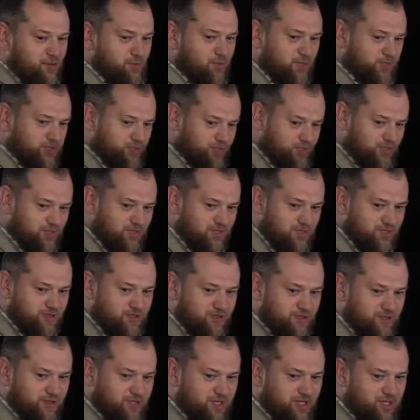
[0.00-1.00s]
went to
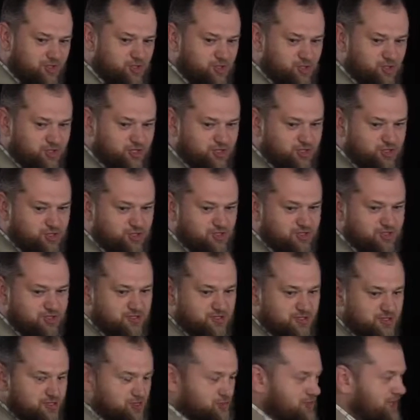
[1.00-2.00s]
the insurance.